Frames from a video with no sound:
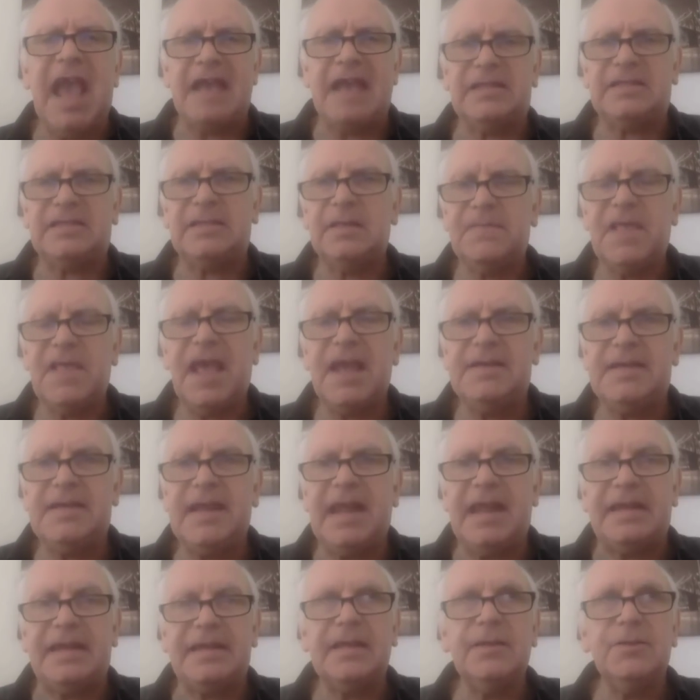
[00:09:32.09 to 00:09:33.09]
Yes,
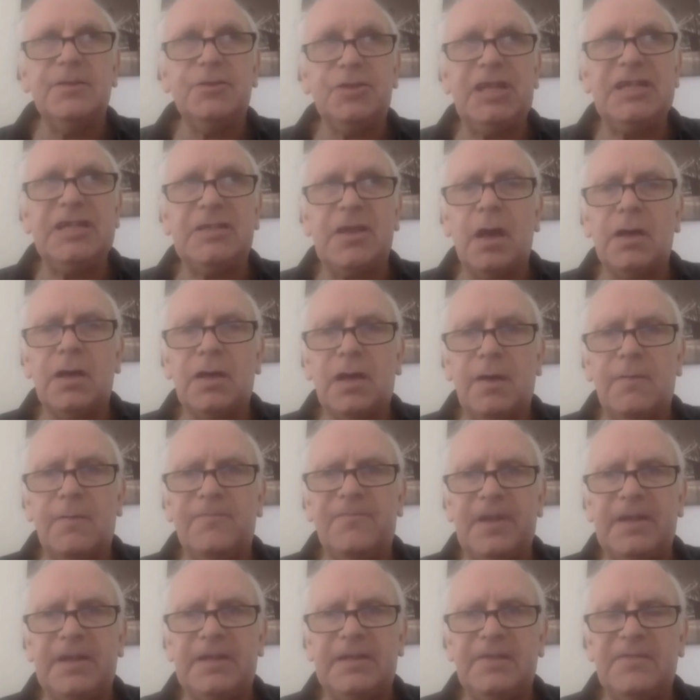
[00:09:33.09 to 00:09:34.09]
they did. She's got
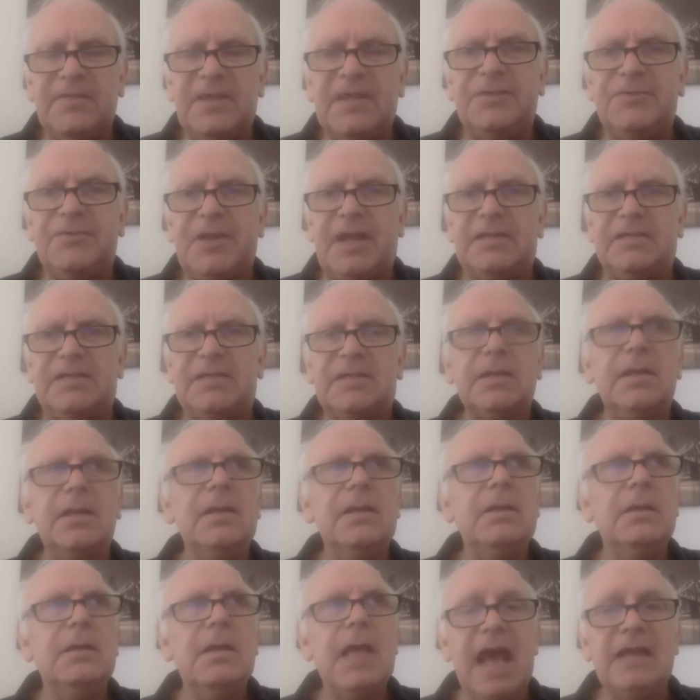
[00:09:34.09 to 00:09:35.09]
a conflict of
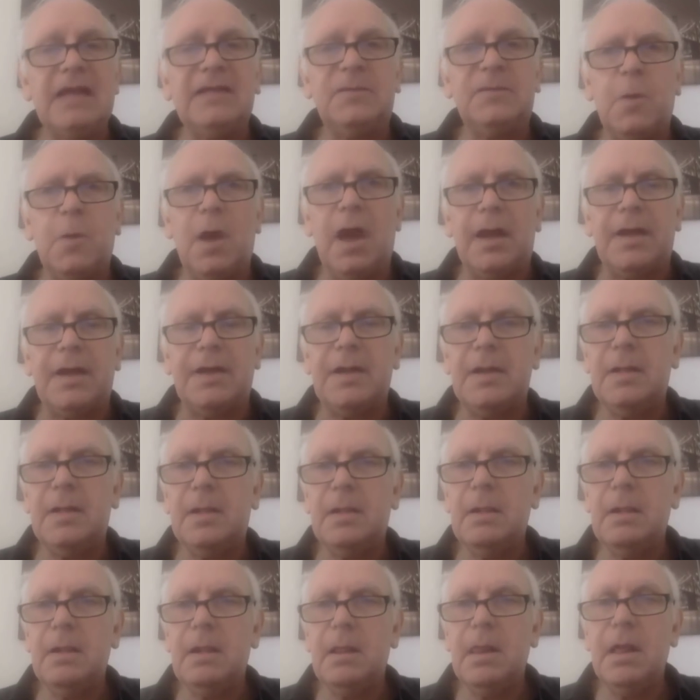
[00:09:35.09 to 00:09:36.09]
interest. That's
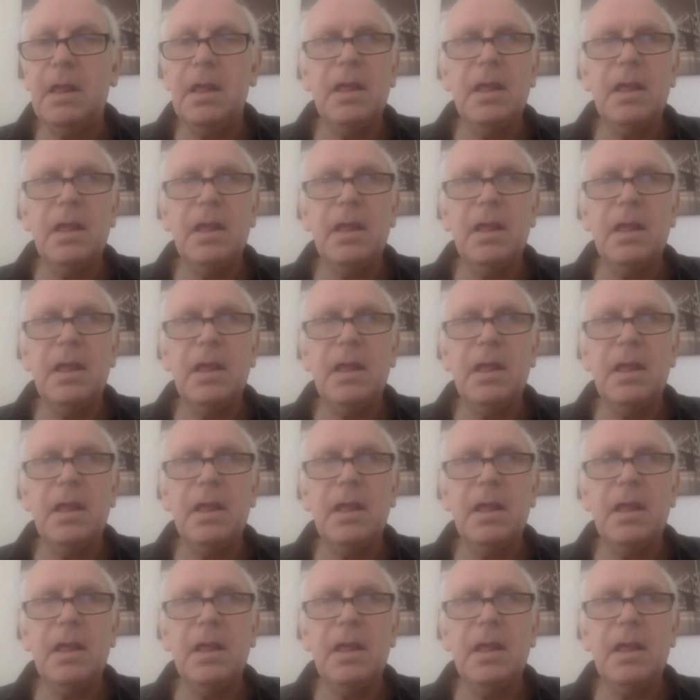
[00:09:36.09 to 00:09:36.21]
one.